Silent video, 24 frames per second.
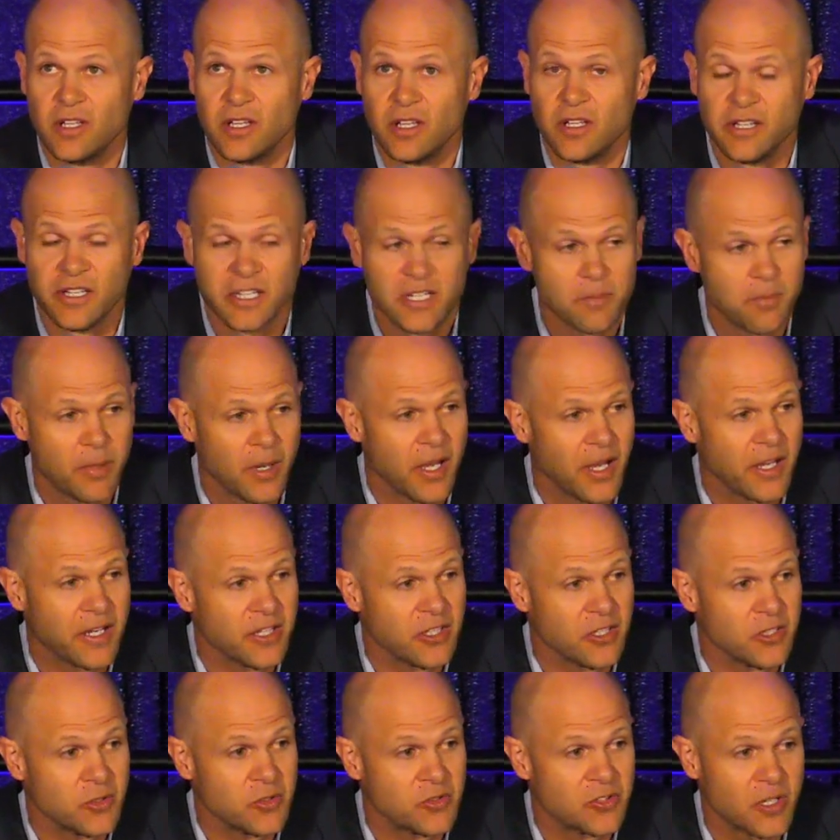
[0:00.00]
And
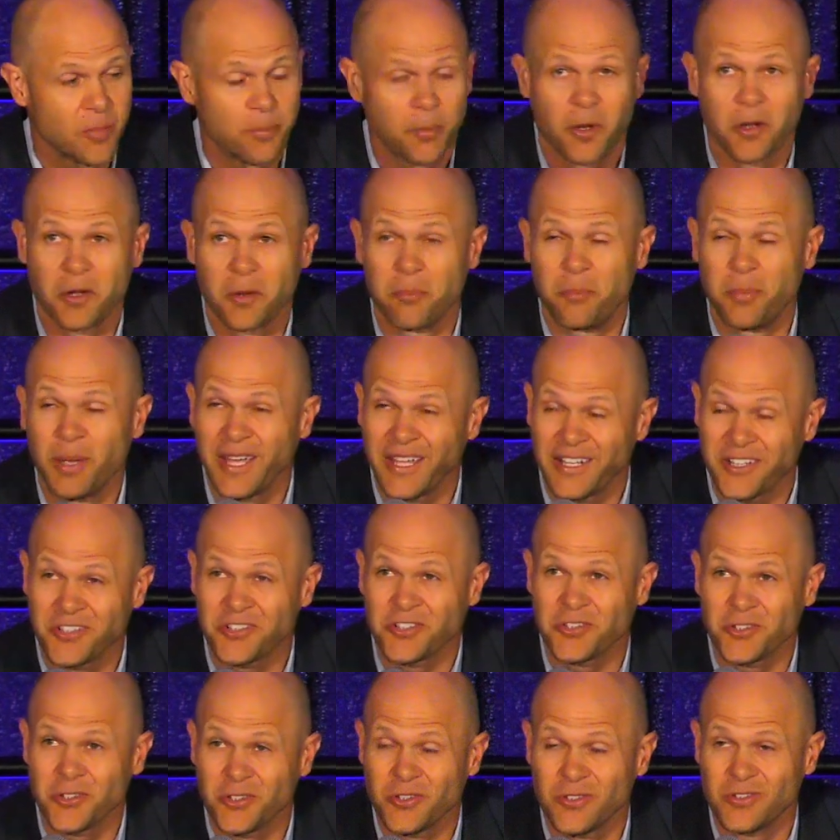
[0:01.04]
anybody who's up on a
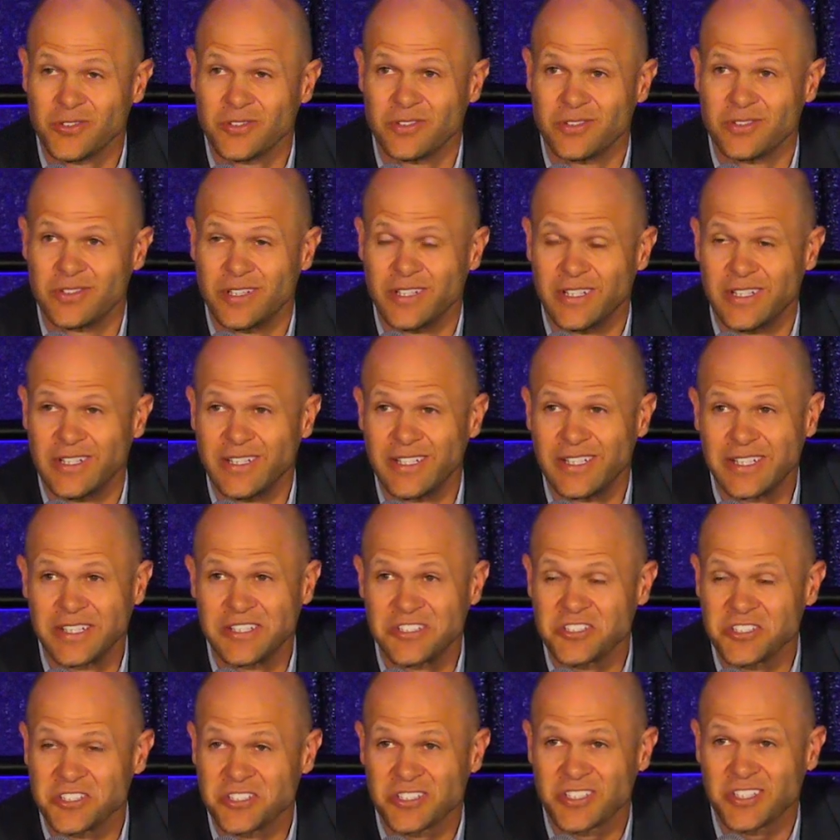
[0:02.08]
pedestal,
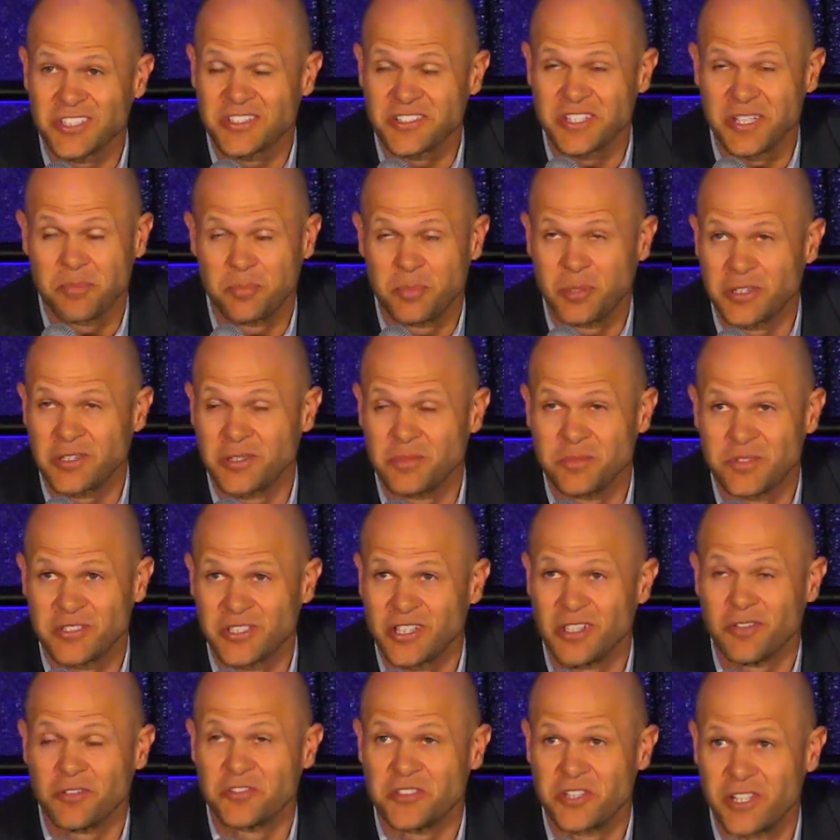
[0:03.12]
it's just because they put
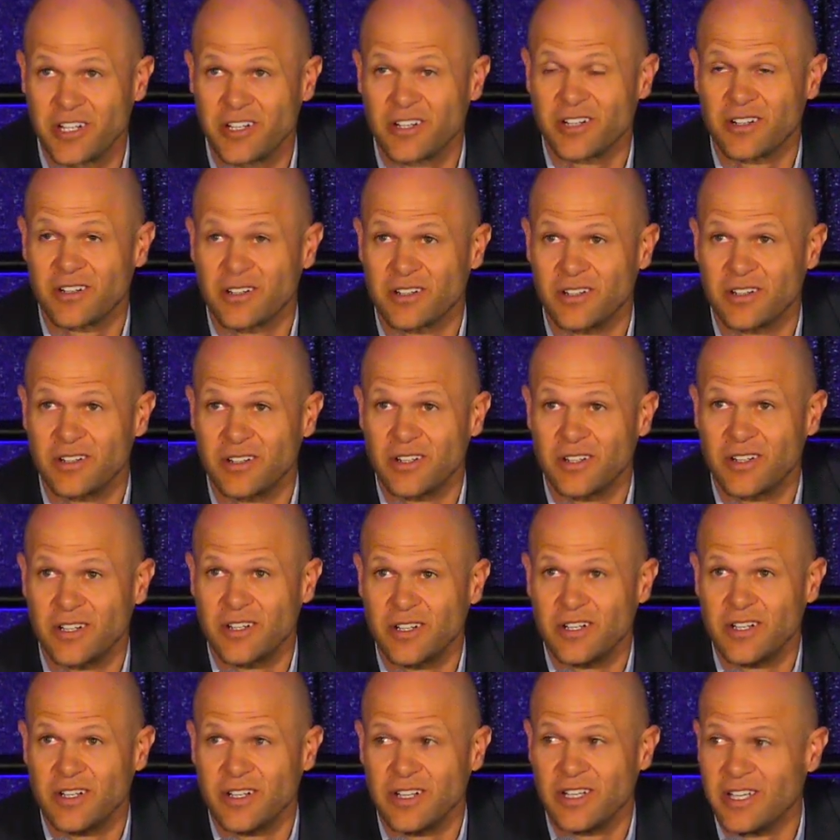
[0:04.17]
themselves there.
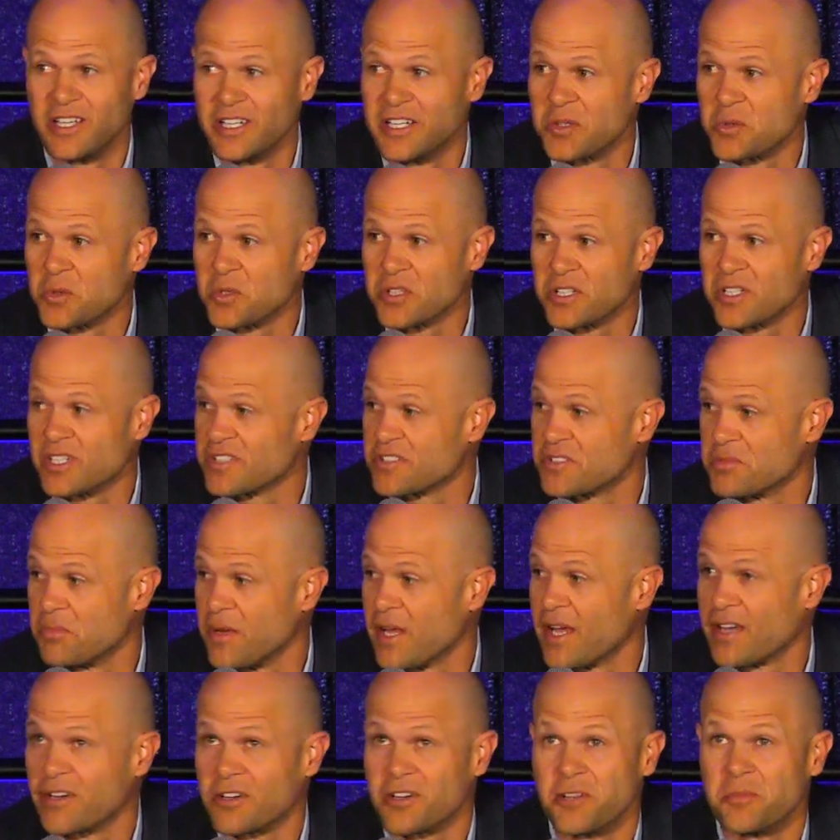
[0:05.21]
And it really doesn't
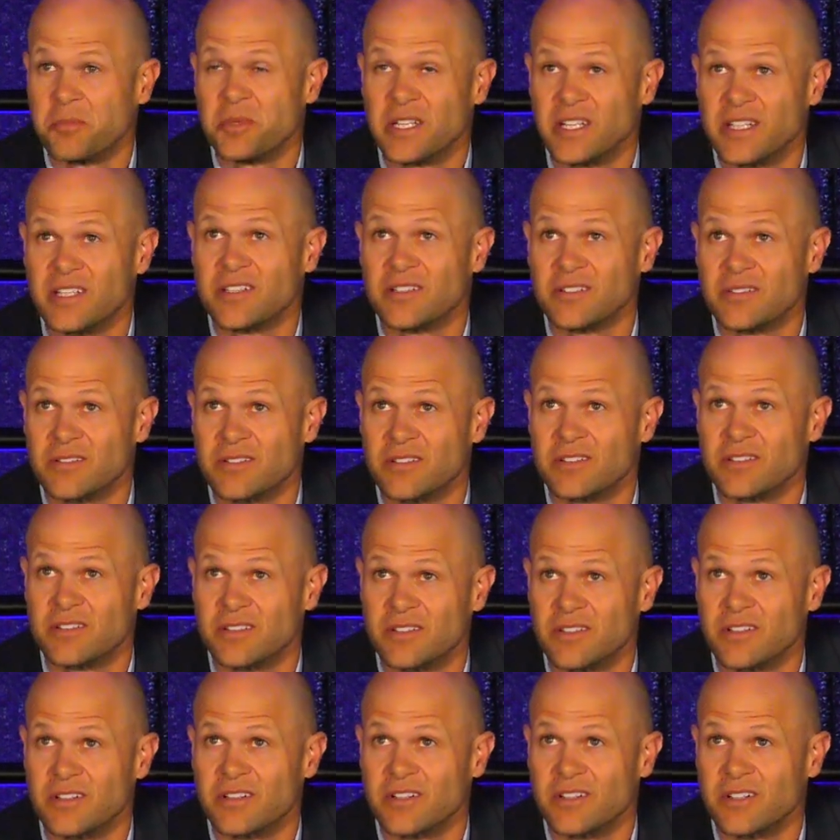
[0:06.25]
matter to me.
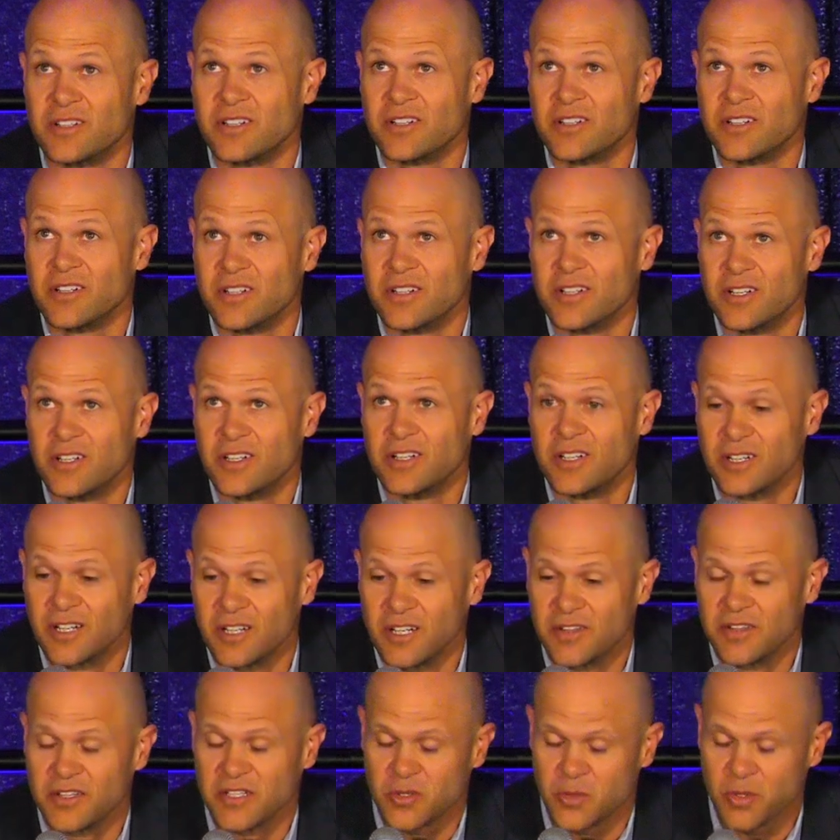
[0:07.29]

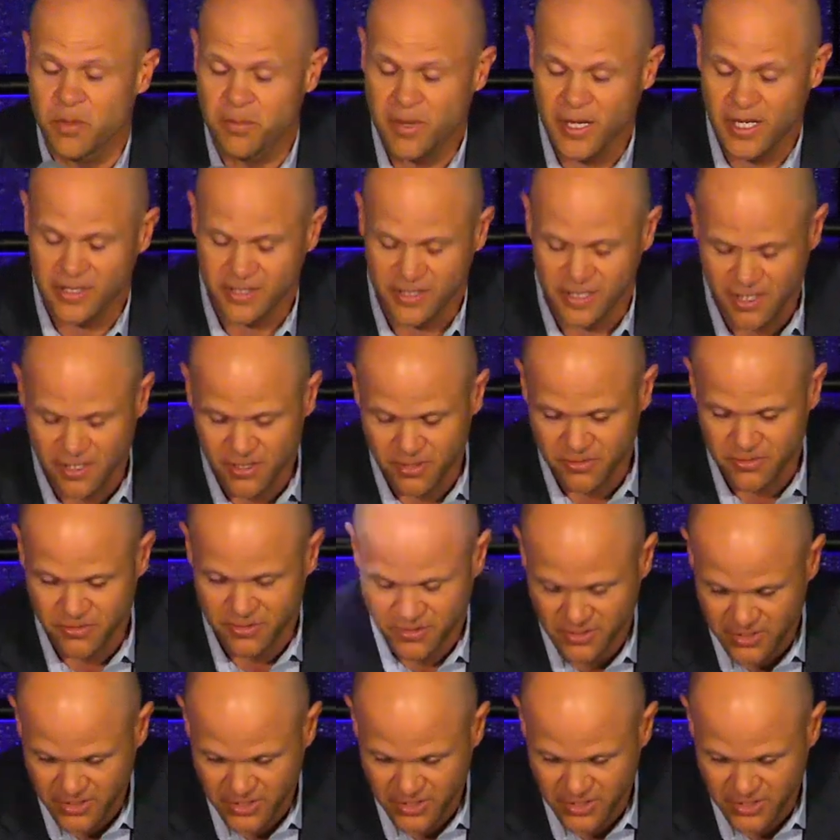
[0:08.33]
And then he went back down.